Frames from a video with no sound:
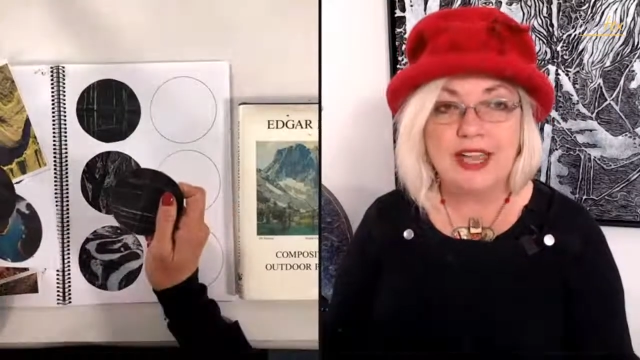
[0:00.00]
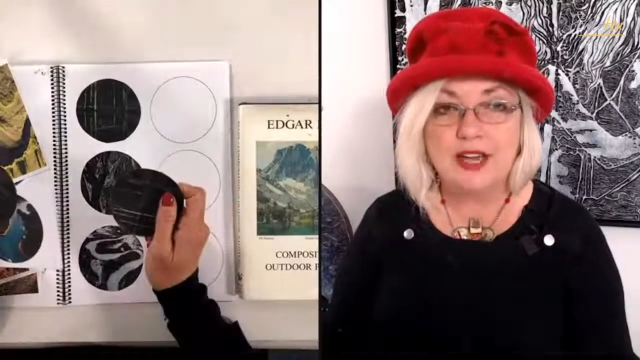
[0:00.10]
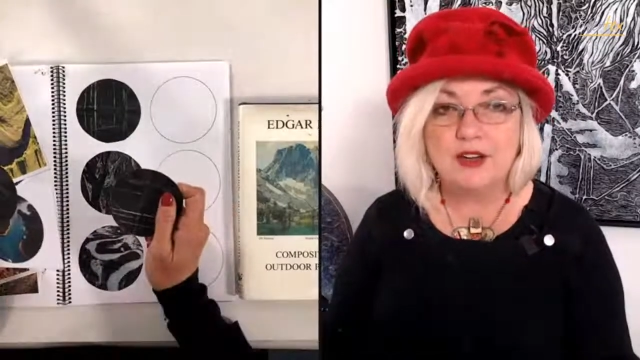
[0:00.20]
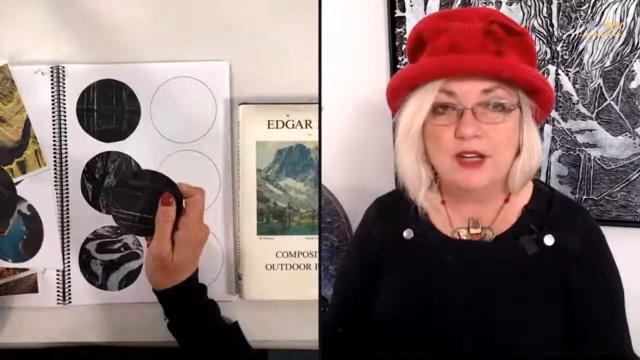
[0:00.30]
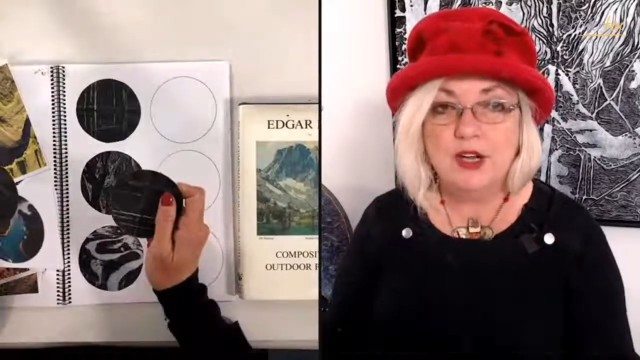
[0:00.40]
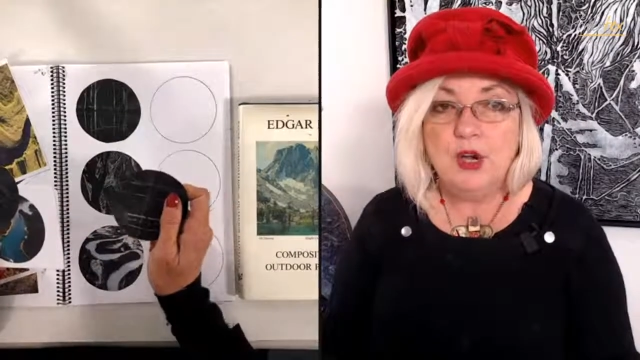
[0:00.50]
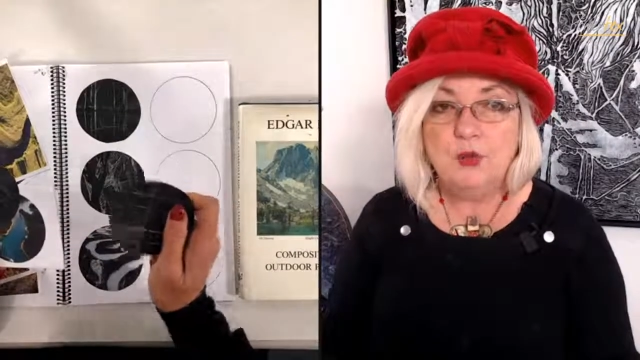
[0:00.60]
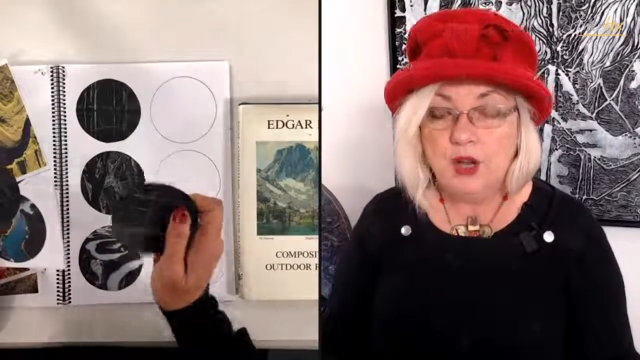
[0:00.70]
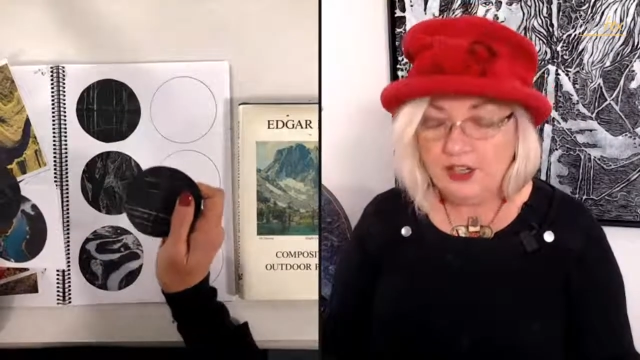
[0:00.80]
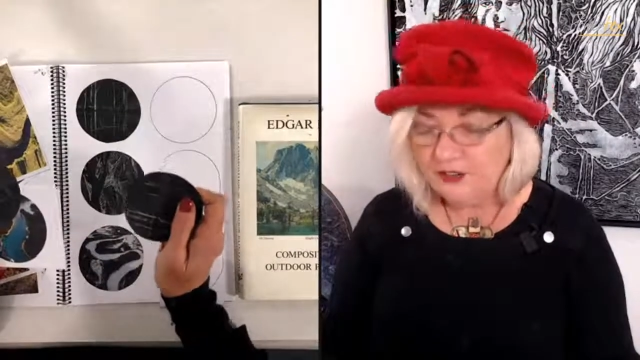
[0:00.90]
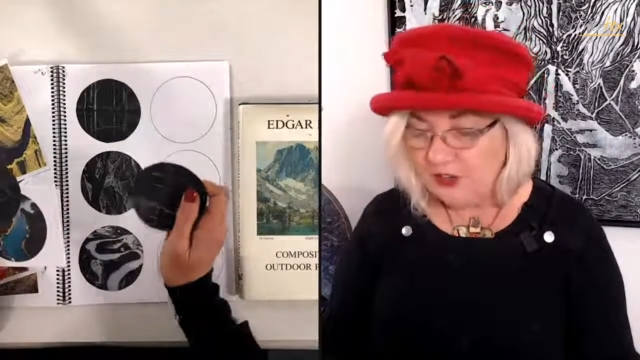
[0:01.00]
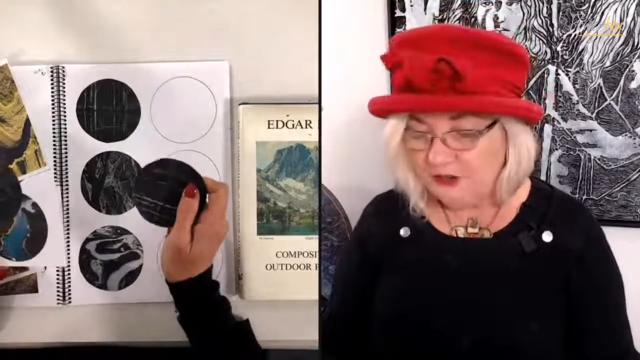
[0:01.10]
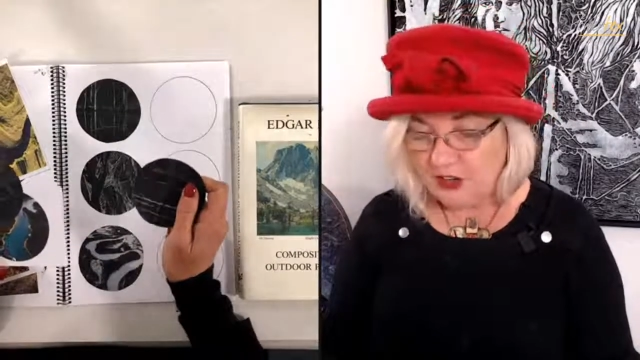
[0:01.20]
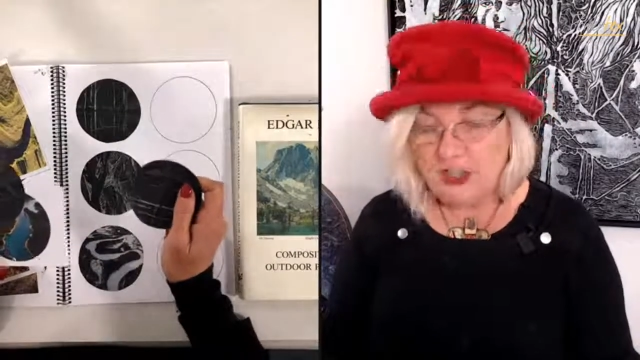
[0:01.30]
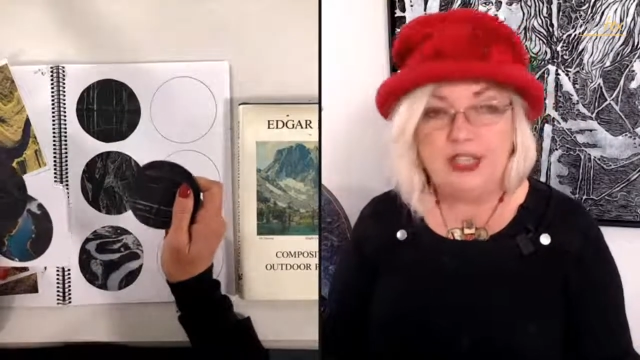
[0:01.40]
Now, one of the
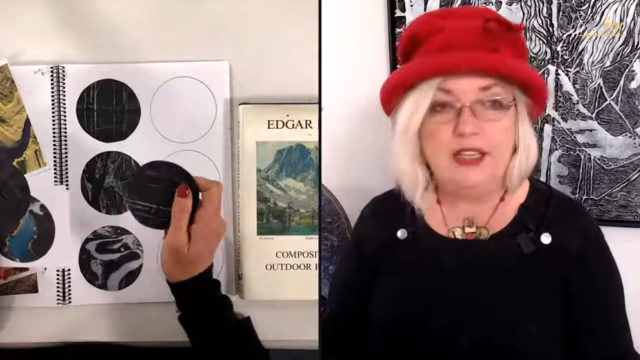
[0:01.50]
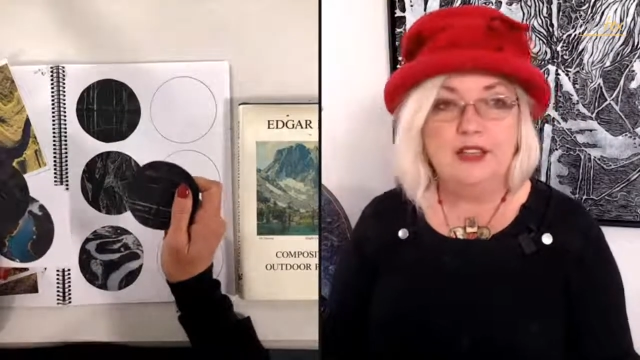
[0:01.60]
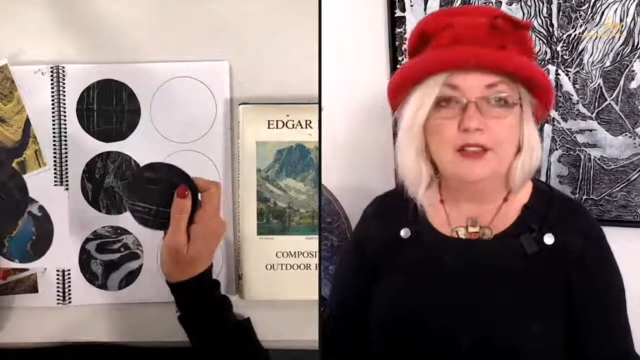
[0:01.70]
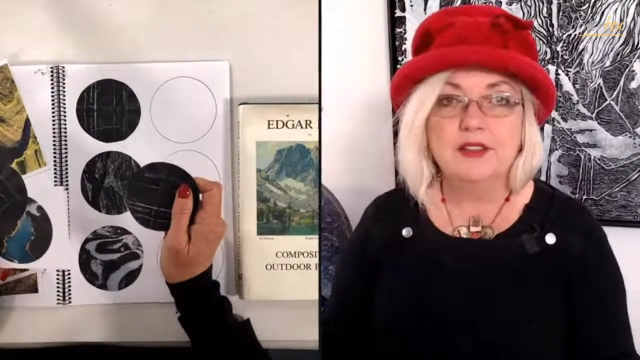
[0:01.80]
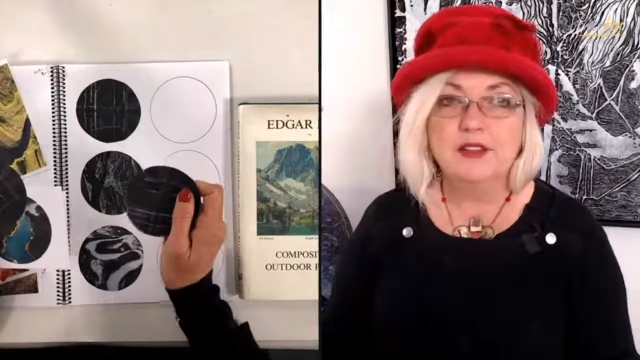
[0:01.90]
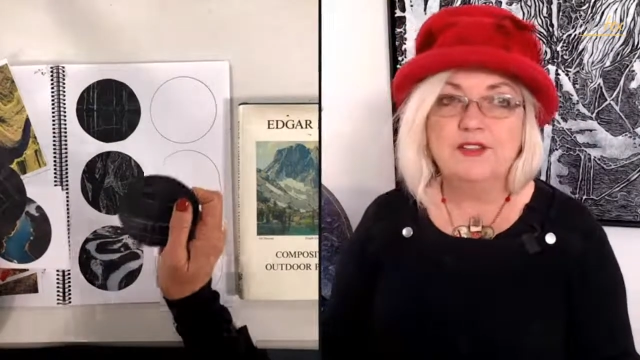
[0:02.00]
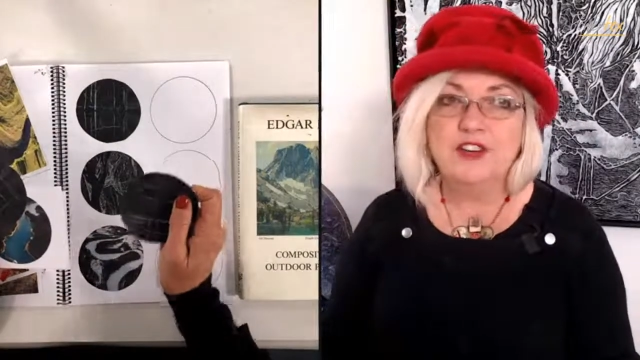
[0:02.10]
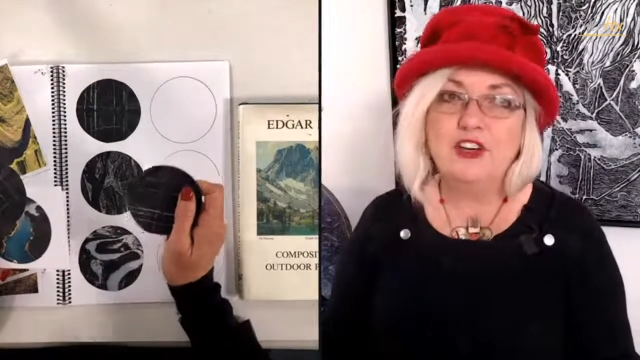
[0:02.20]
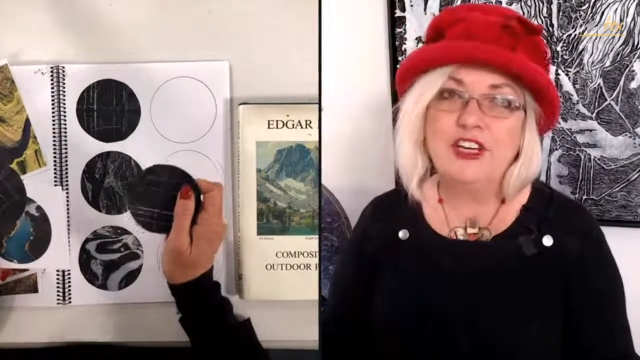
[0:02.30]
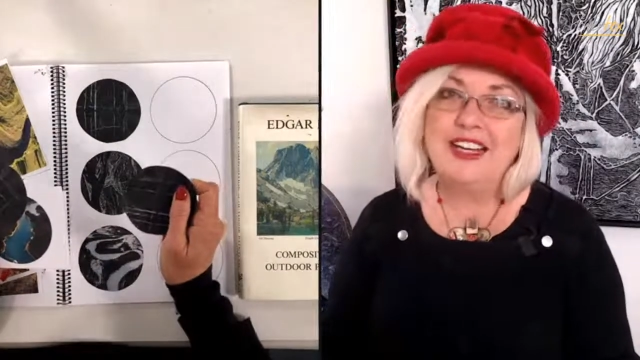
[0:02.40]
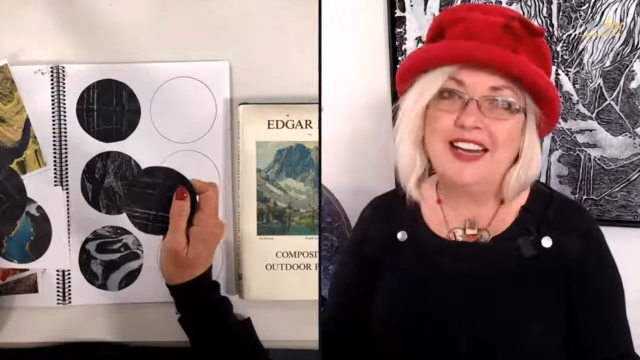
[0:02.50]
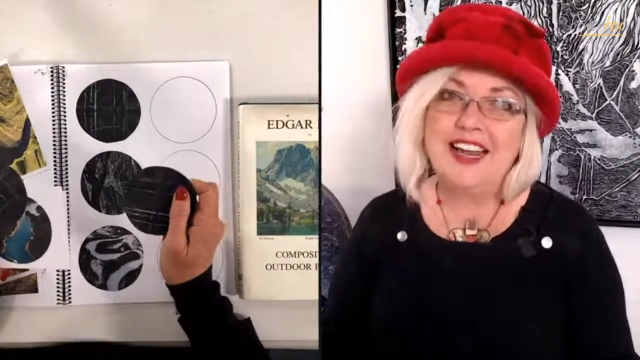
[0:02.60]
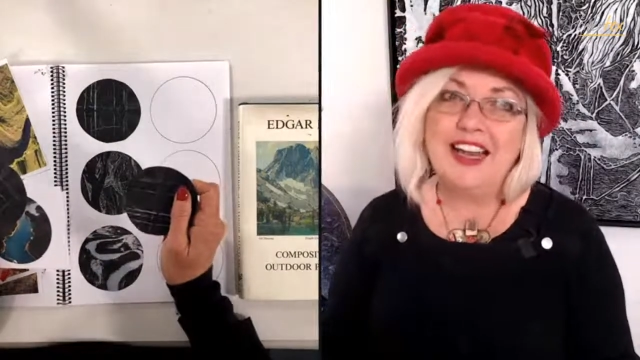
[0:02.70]
very